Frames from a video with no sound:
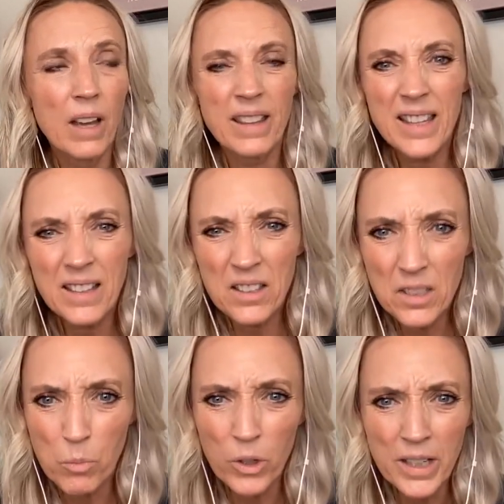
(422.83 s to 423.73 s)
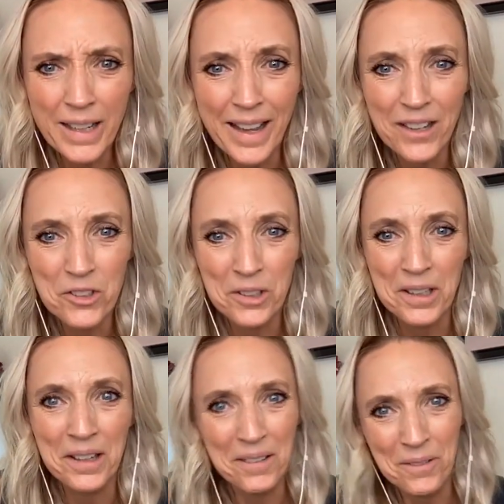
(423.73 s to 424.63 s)
I think this morning
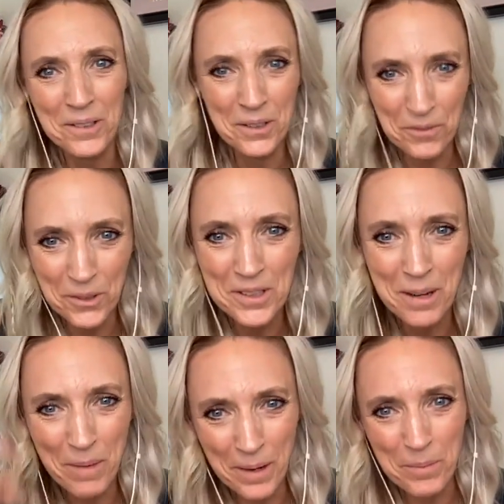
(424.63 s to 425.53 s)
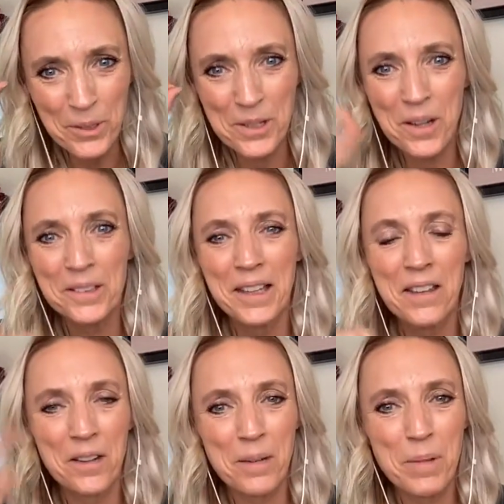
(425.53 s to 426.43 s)
actually was the first time I put it all
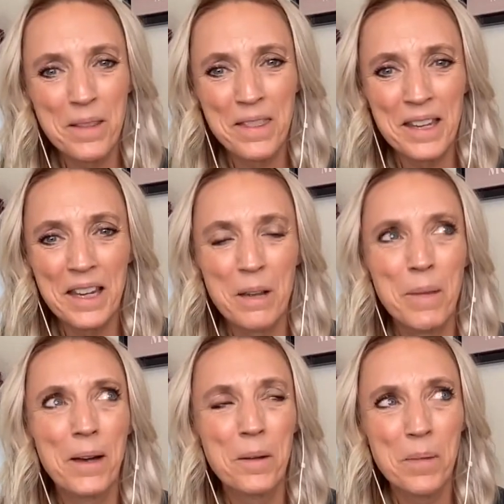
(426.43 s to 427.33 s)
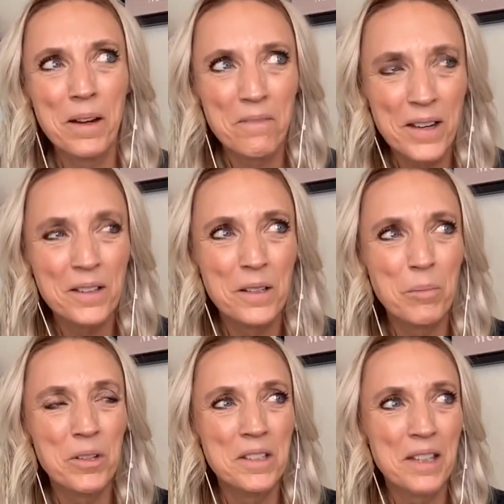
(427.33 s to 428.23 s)
together. I'd been thinking about it, but I finally
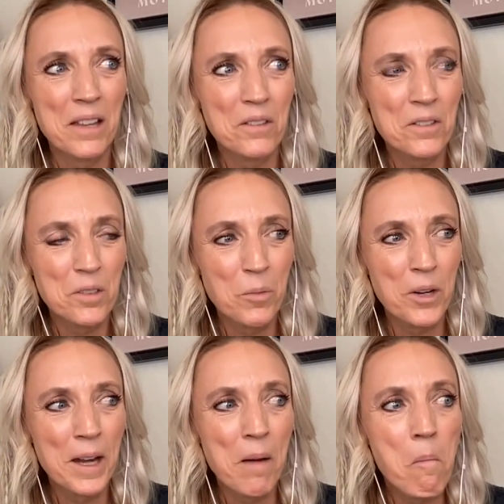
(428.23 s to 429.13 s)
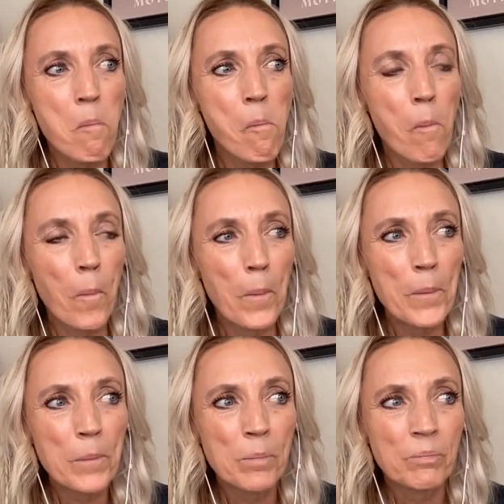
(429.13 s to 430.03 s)
put it together this morning.
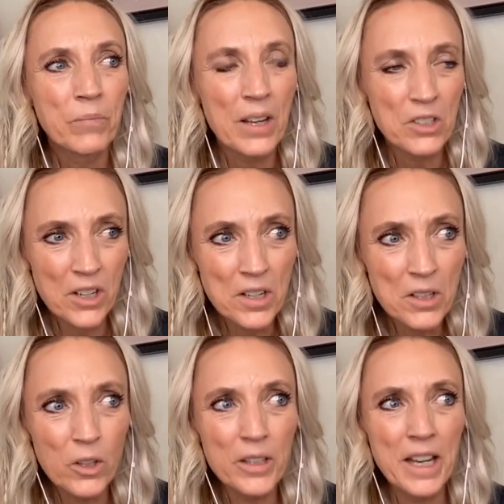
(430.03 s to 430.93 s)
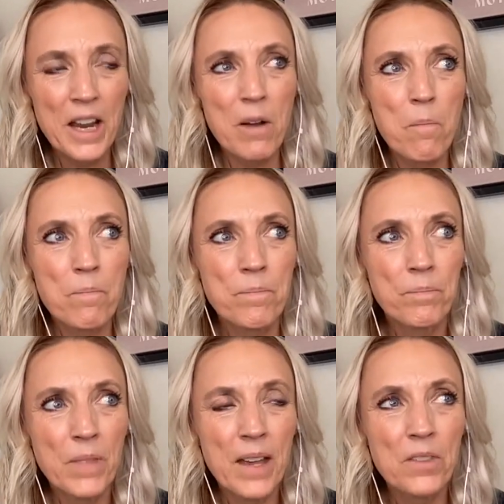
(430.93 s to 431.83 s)
I started looking
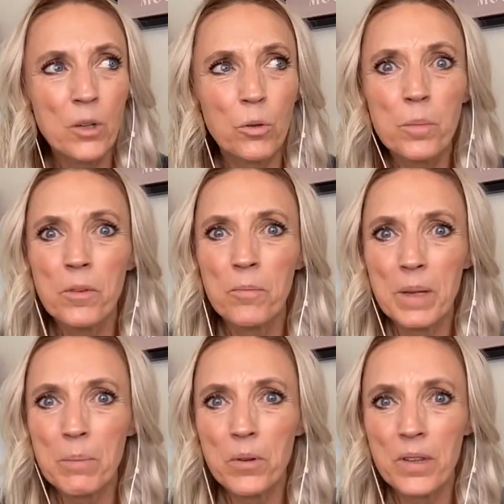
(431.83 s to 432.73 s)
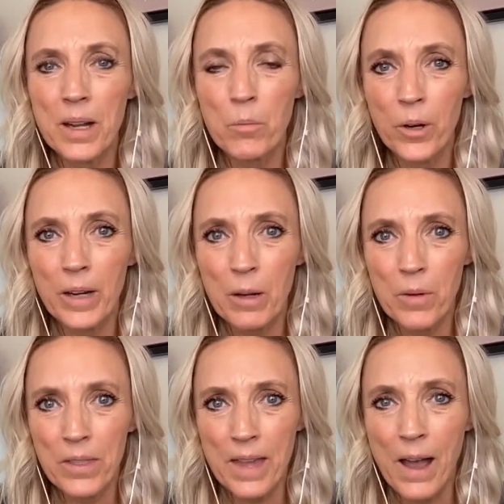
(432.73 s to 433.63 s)
at the group of people that I'm working
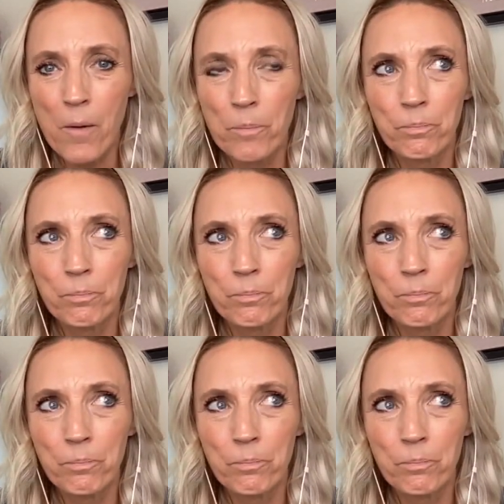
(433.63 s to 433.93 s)
with now.